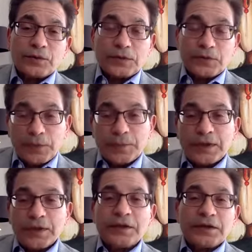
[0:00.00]
and we
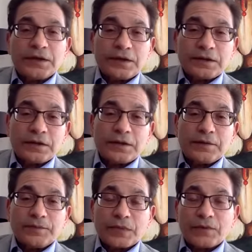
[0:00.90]
repaid it and
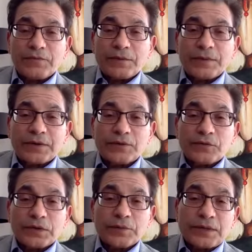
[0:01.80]
feel better
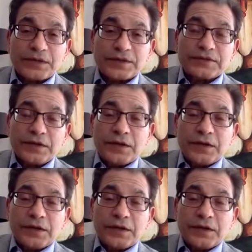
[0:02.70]
for it. But